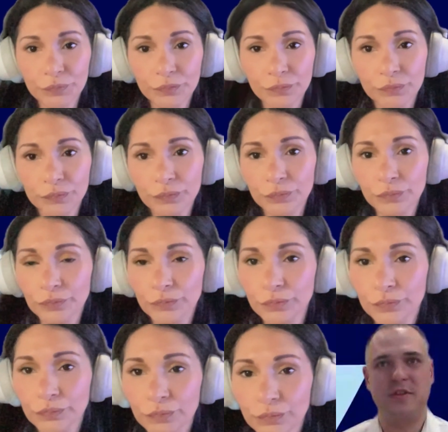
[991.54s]
So I
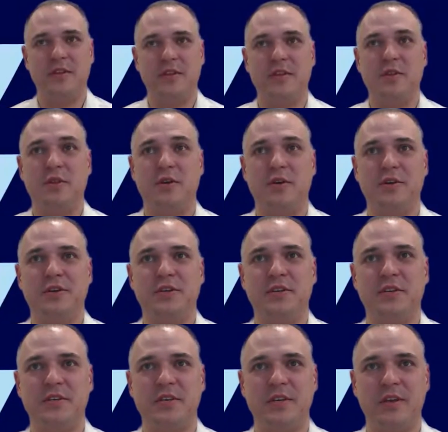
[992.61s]
think there
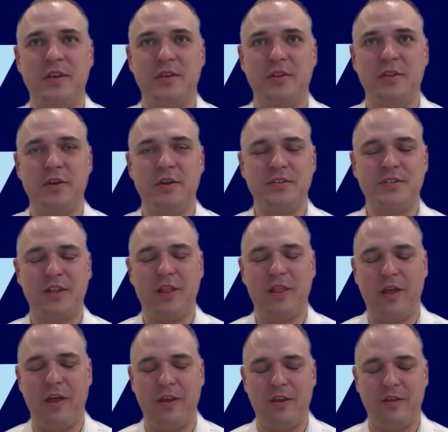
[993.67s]
is a
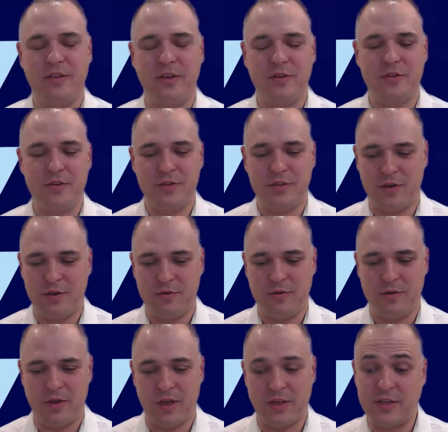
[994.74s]
light at the end of the
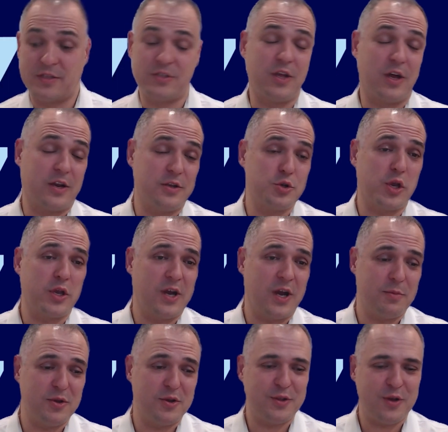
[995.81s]
tunnel, and it's not a train
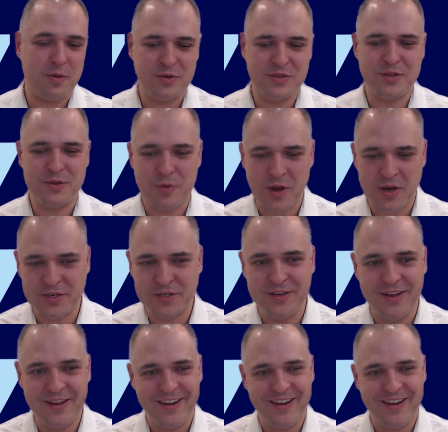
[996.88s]
coming on the opposite direction.